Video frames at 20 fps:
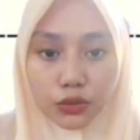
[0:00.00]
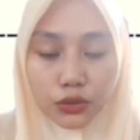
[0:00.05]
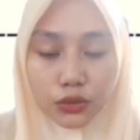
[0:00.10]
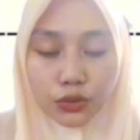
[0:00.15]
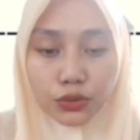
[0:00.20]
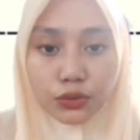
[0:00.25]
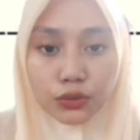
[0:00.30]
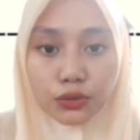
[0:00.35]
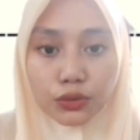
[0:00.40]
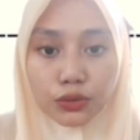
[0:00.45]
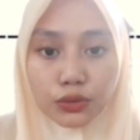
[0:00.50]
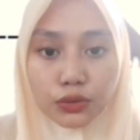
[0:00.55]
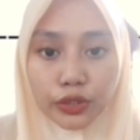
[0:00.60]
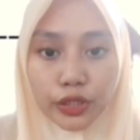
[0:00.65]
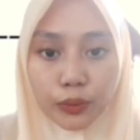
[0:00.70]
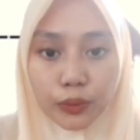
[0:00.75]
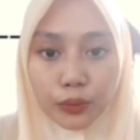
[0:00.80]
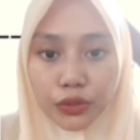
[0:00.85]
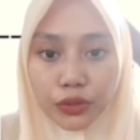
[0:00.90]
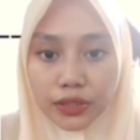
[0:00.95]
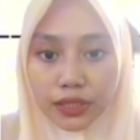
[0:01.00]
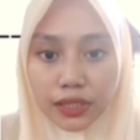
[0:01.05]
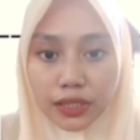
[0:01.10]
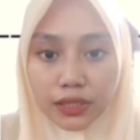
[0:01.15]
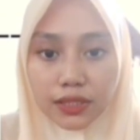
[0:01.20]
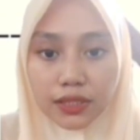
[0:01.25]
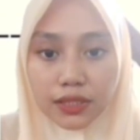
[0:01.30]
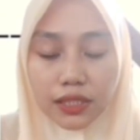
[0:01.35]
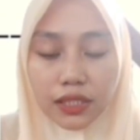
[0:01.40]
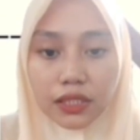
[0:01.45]
Through remote
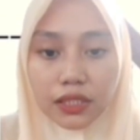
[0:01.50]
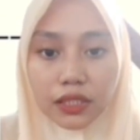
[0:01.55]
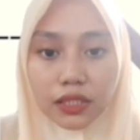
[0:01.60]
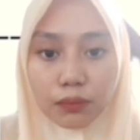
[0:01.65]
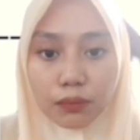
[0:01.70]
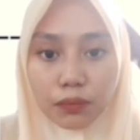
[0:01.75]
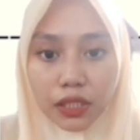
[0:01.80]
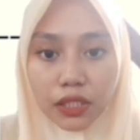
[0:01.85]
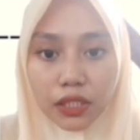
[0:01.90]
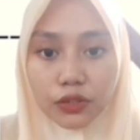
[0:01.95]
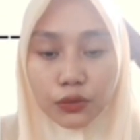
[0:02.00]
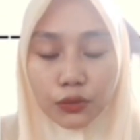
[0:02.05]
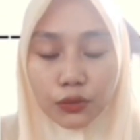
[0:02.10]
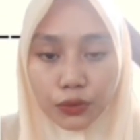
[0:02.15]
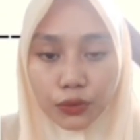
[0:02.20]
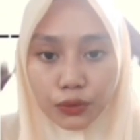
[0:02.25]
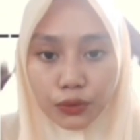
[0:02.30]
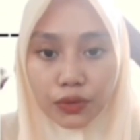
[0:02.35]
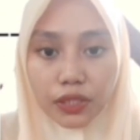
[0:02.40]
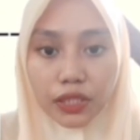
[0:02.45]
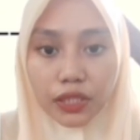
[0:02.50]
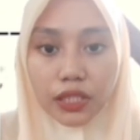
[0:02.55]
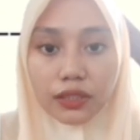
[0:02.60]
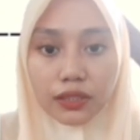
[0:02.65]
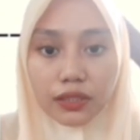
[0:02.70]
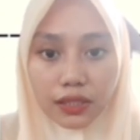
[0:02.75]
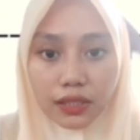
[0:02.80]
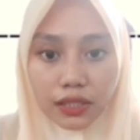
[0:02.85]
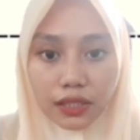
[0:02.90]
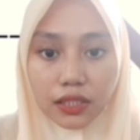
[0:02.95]
sensing, the plant growth
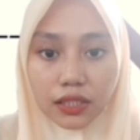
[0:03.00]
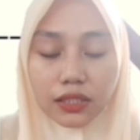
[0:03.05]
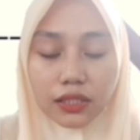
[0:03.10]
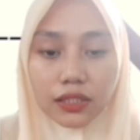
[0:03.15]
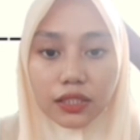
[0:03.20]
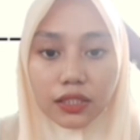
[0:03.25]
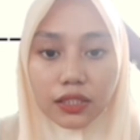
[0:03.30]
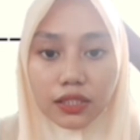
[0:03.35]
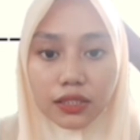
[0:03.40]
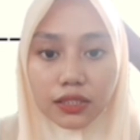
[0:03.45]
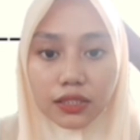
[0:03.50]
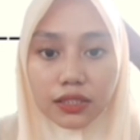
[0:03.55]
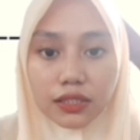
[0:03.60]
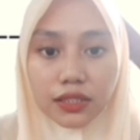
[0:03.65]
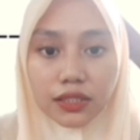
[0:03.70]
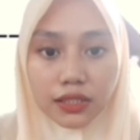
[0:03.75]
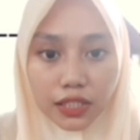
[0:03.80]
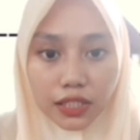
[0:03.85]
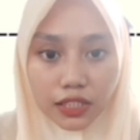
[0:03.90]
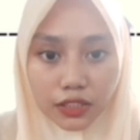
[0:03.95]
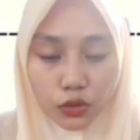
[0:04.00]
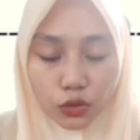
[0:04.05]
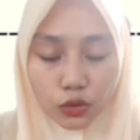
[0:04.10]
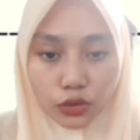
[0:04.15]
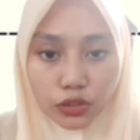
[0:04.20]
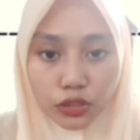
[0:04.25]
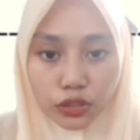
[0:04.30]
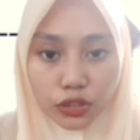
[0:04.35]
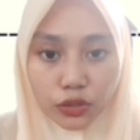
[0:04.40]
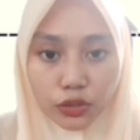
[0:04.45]
and health is assessed
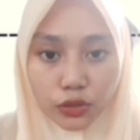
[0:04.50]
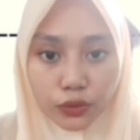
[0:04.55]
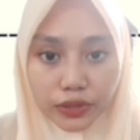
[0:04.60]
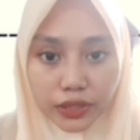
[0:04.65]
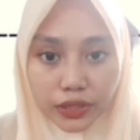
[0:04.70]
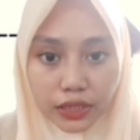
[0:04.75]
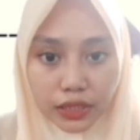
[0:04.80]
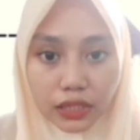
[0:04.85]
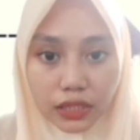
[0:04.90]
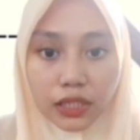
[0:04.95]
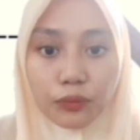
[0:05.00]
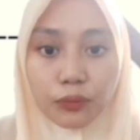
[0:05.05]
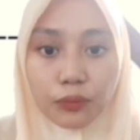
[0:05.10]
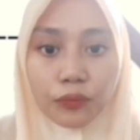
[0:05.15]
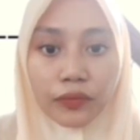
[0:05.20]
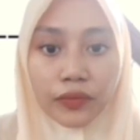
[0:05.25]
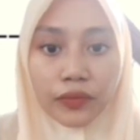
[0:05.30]
continuously.